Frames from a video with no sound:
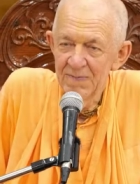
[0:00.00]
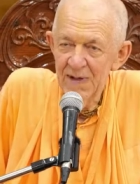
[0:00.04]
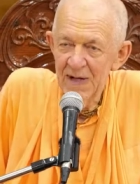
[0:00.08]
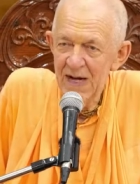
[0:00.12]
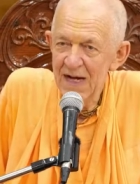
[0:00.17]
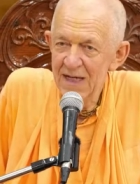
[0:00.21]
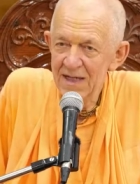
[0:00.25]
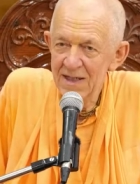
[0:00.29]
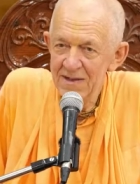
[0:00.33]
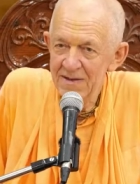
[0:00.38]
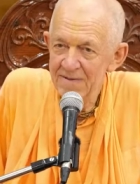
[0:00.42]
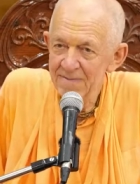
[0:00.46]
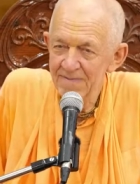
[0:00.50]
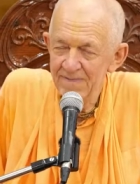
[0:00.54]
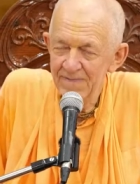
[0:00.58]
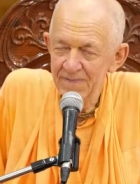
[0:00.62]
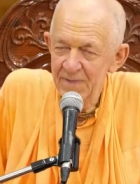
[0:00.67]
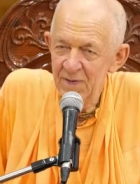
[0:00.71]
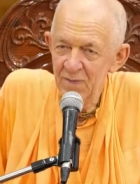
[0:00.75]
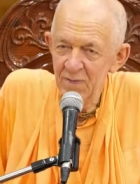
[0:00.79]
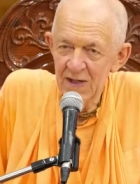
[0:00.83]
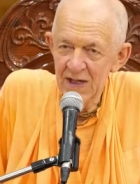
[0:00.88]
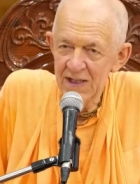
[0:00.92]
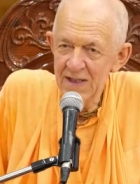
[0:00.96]
But
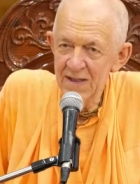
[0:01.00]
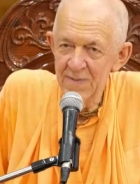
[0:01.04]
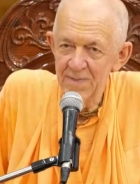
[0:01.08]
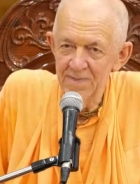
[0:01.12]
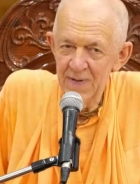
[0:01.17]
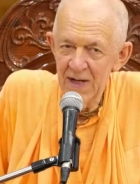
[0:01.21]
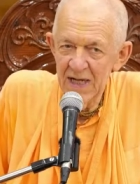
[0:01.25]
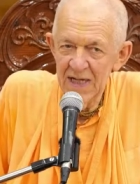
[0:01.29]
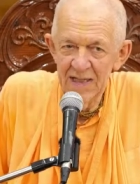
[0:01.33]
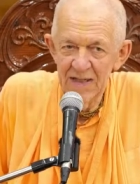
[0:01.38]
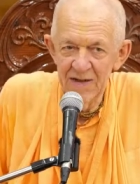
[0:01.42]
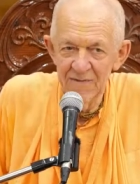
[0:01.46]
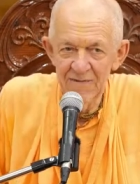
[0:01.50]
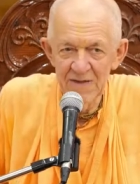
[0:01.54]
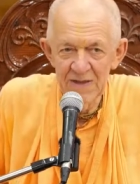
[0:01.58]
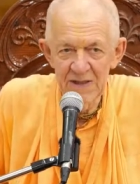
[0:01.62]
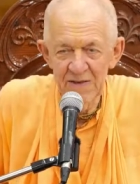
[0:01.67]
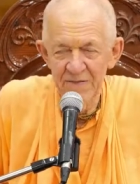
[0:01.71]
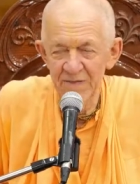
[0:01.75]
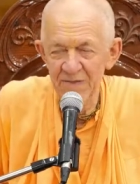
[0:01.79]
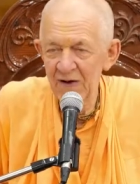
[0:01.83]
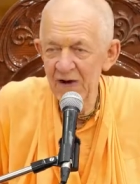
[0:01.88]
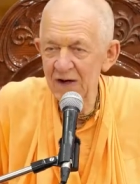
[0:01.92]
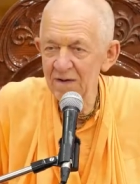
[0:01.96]
when the
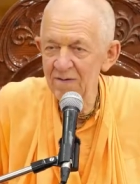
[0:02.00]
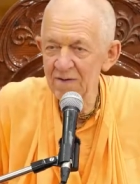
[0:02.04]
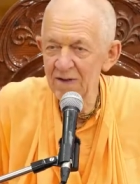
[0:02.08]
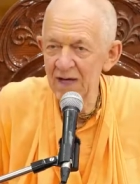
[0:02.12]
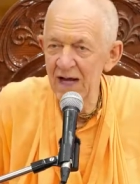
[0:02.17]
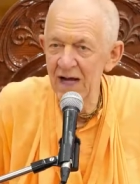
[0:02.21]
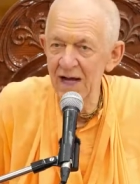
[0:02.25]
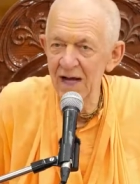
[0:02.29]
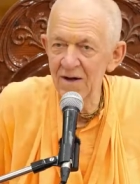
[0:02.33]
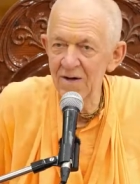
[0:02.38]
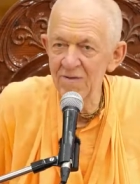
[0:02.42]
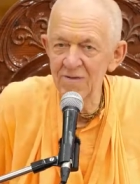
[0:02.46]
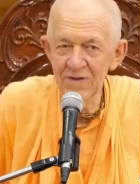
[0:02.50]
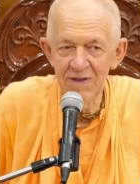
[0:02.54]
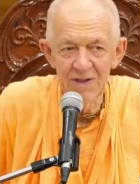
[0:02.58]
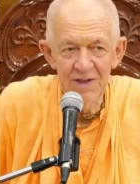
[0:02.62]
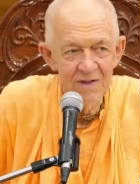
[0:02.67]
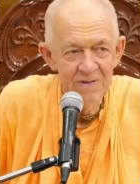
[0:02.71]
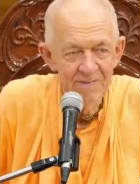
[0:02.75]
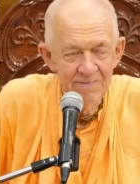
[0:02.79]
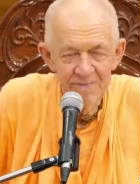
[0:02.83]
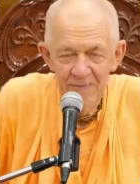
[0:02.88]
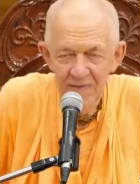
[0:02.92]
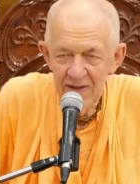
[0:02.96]
Pandavas found
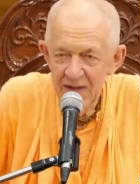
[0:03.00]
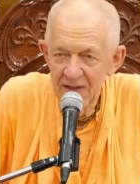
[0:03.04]
out,